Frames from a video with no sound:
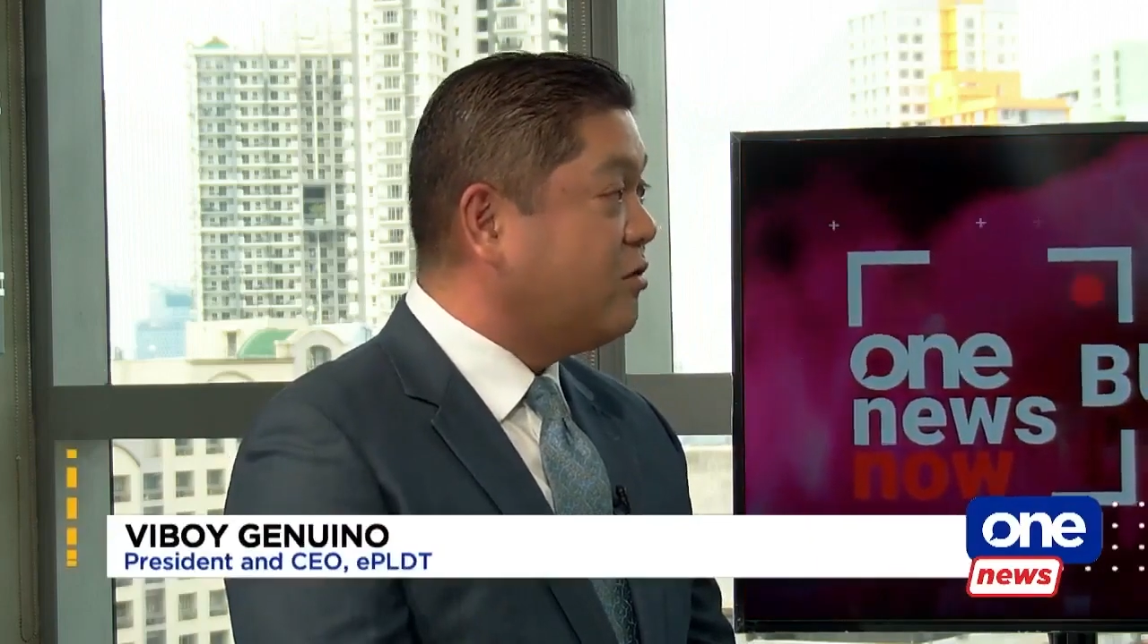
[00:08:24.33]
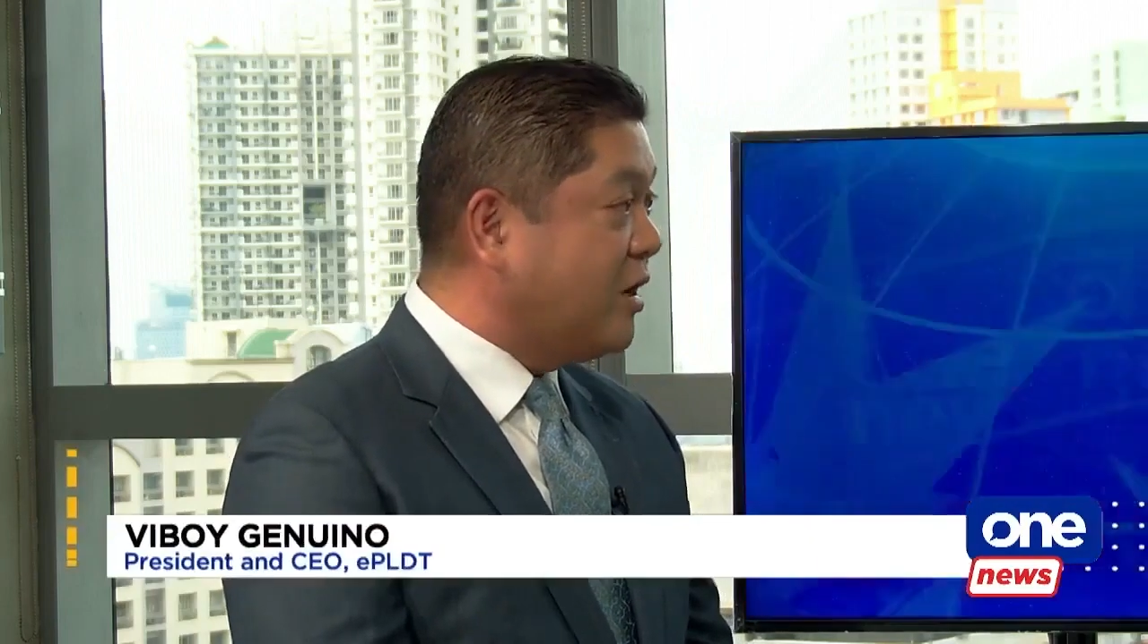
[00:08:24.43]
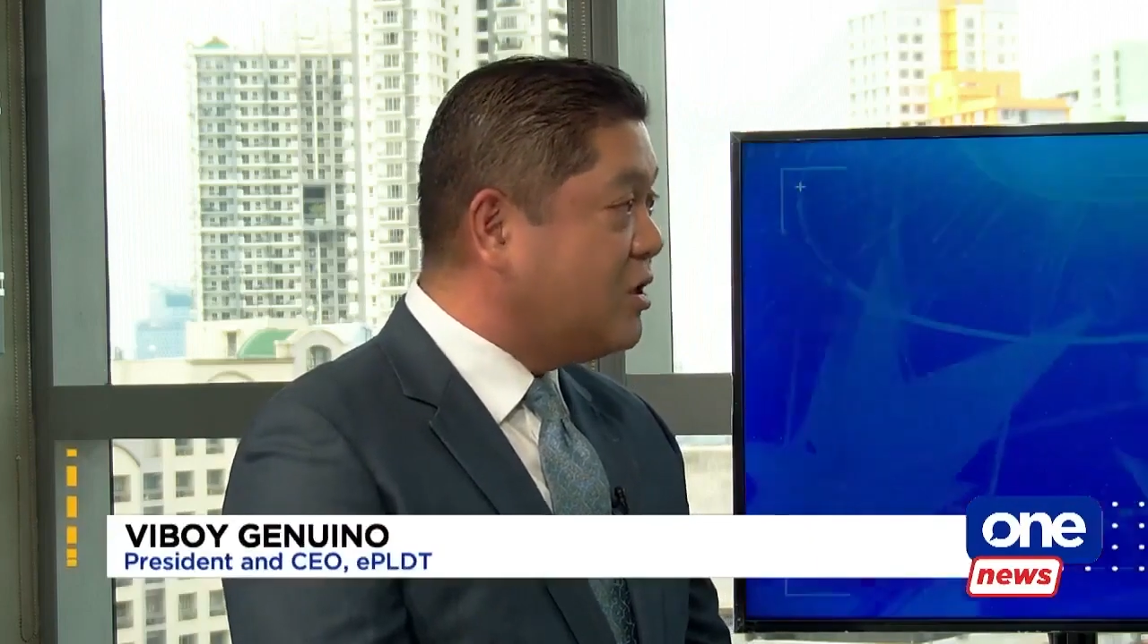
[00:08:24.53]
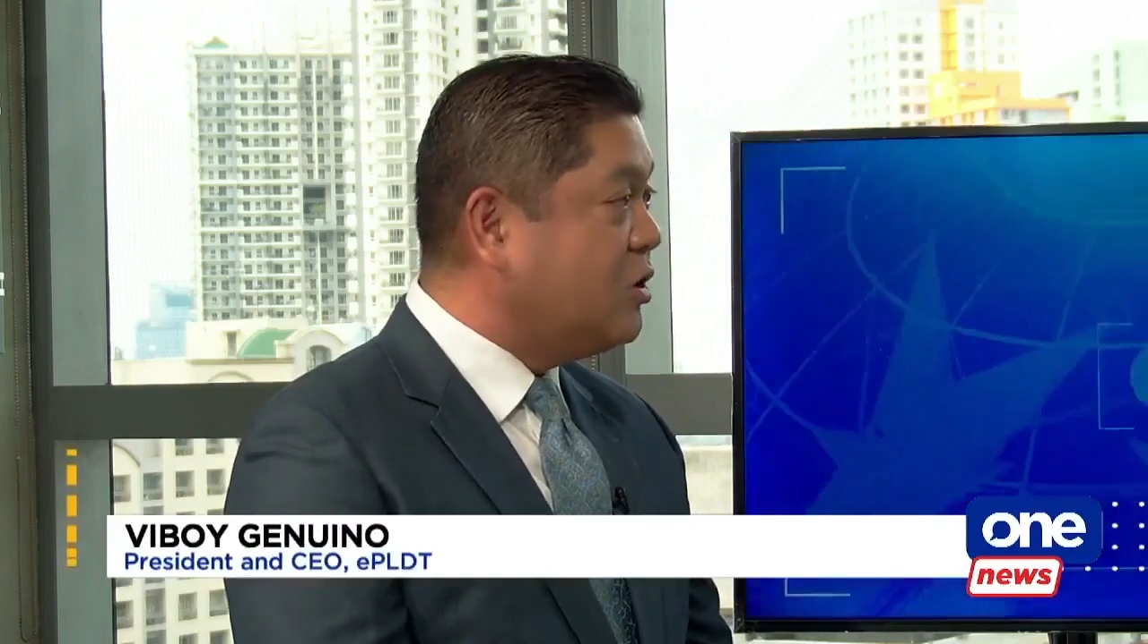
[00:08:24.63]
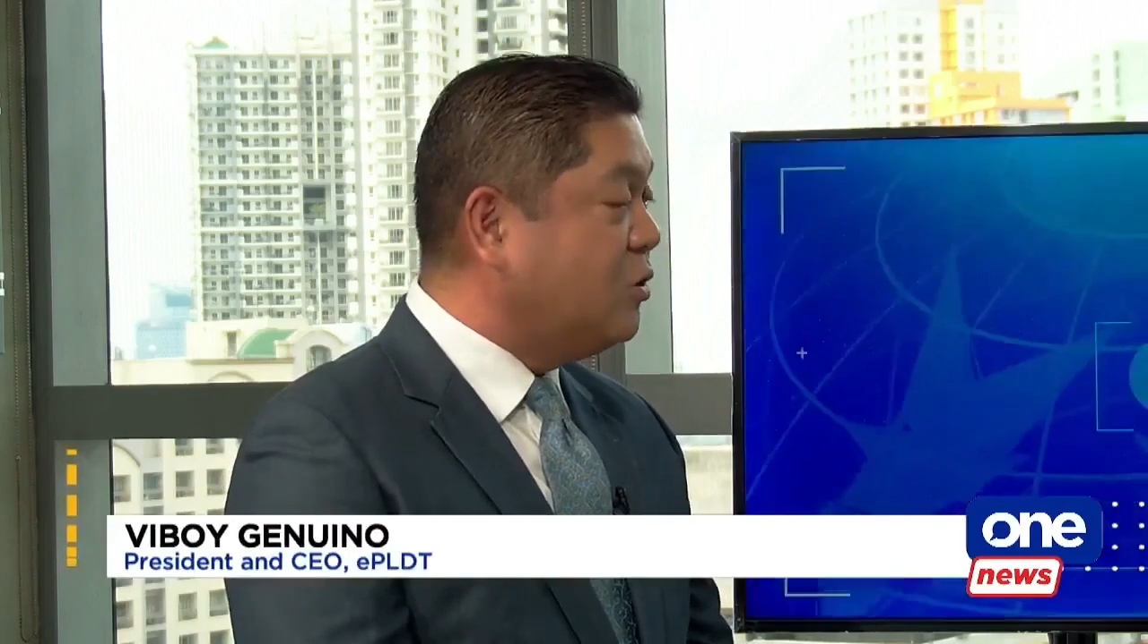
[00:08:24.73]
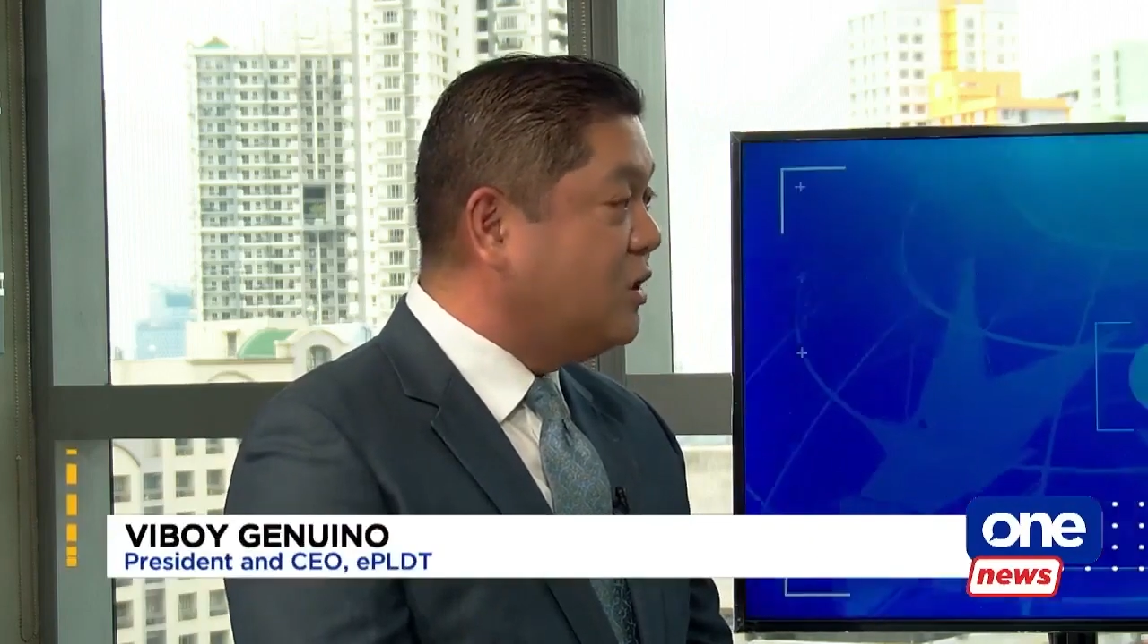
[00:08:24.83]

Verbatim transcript: thrust to